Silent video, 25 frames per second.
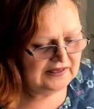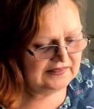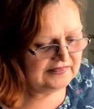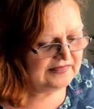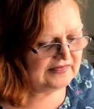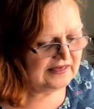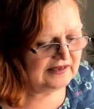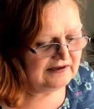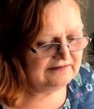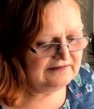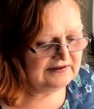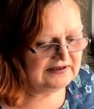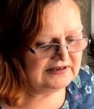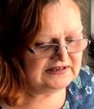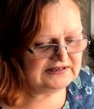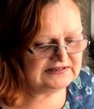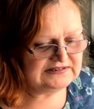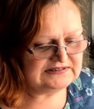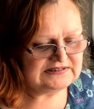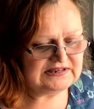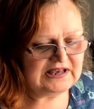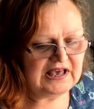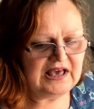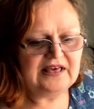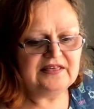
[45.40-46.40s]
There
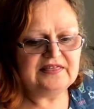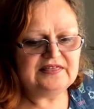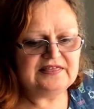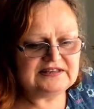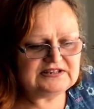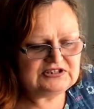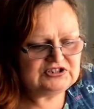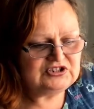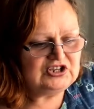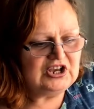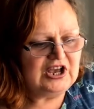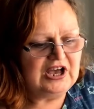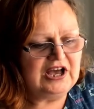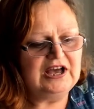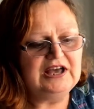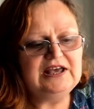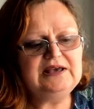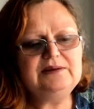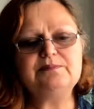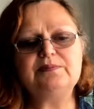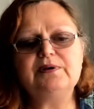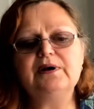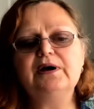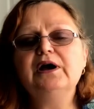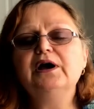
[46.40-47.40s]
is this
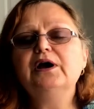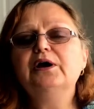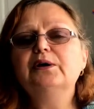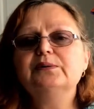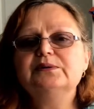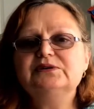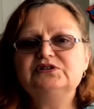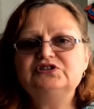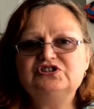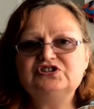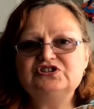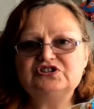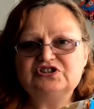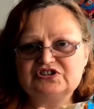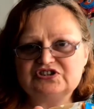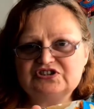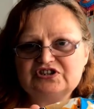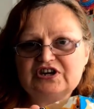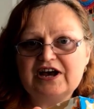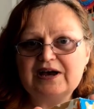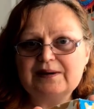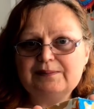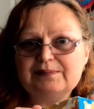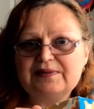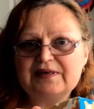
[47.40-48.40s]
type, which is the
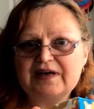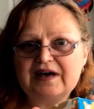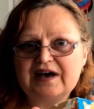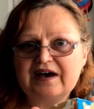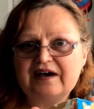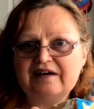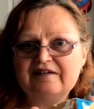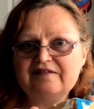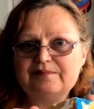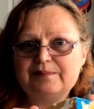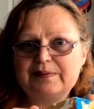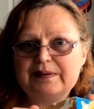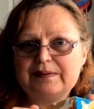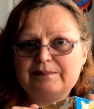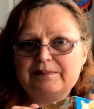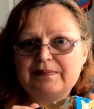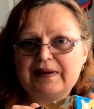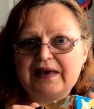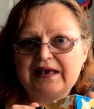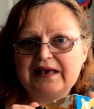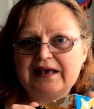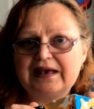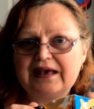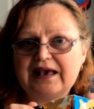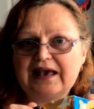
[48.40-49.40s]
type that I've been
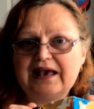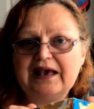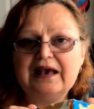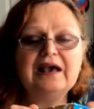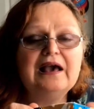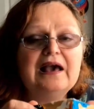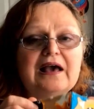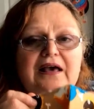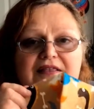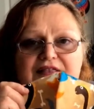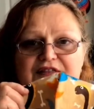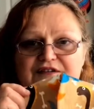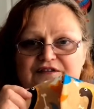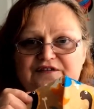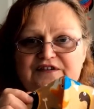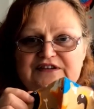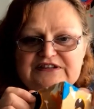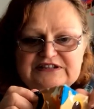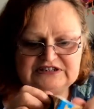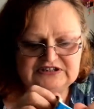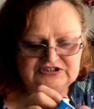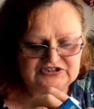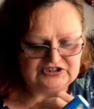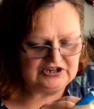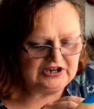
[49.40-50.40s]
making, the
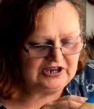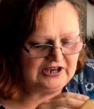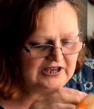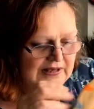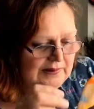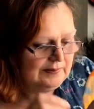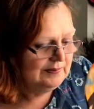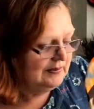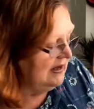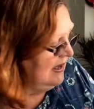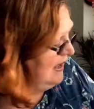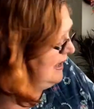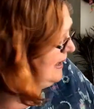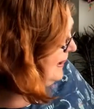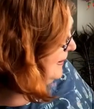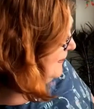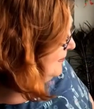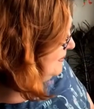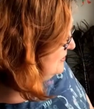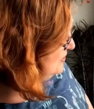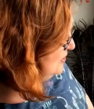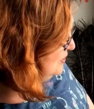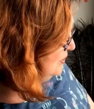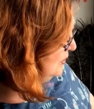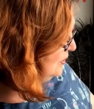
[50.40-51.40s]
fitted type.
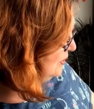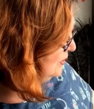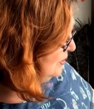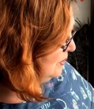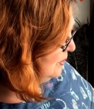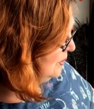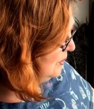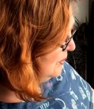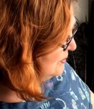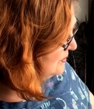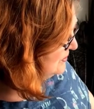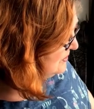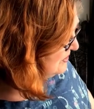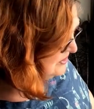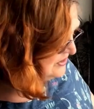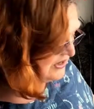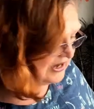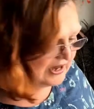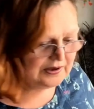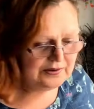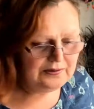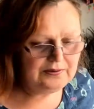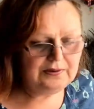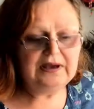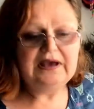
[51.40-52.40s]
But you can
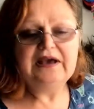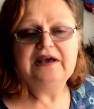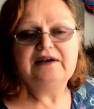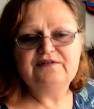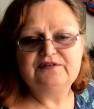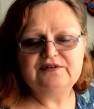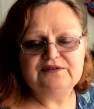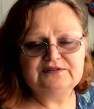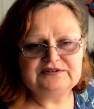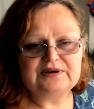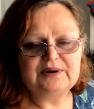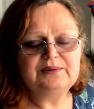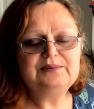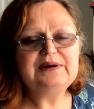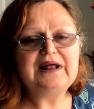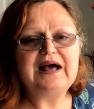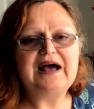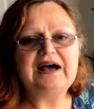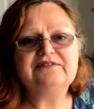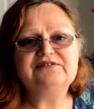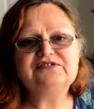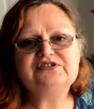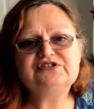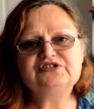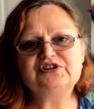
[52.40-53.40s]
also, if you don't
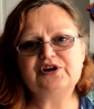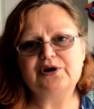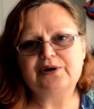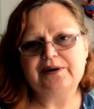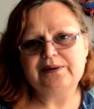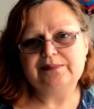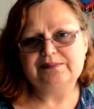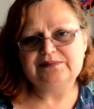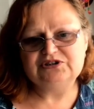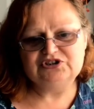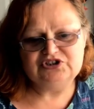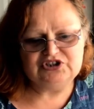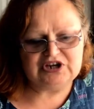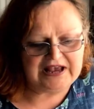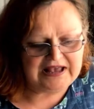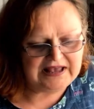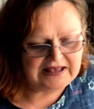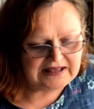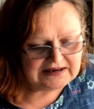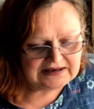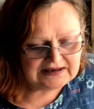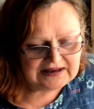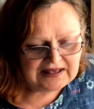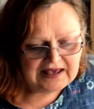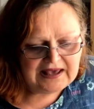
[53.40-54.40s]
have a sewing
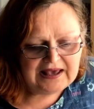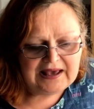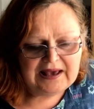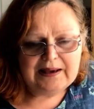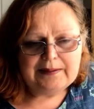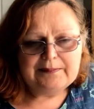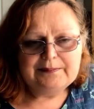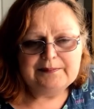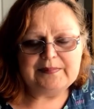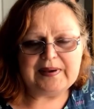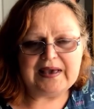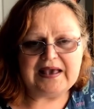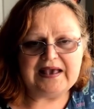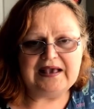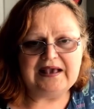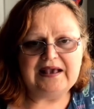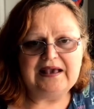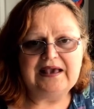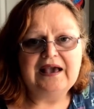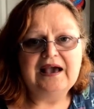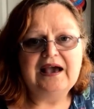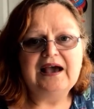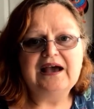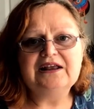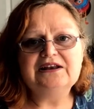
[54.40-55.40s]
machine,
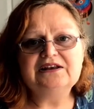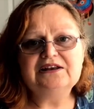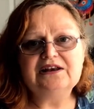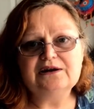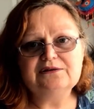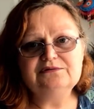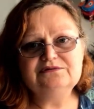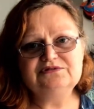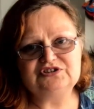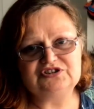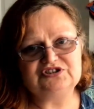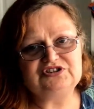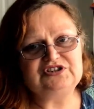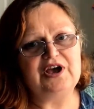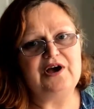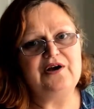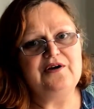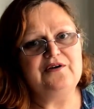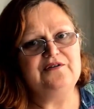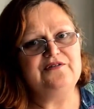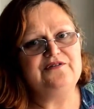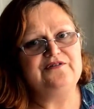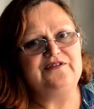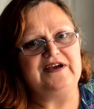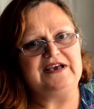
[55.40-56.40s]
make a no-sew
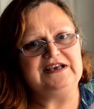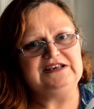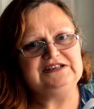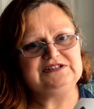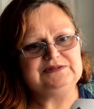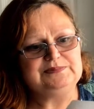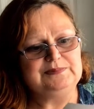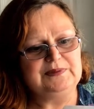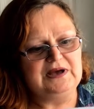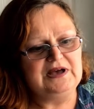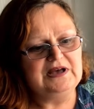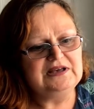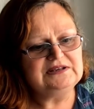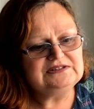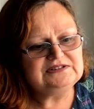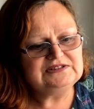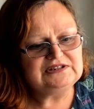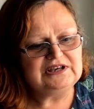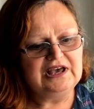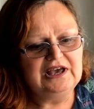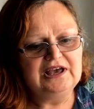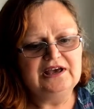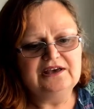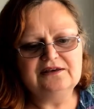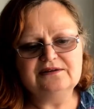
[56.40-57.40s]
face mask
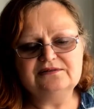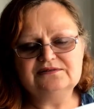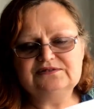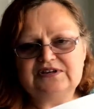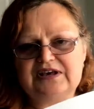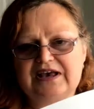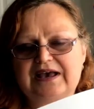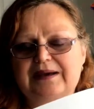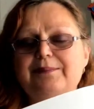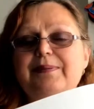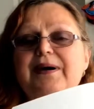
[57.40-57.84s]
using a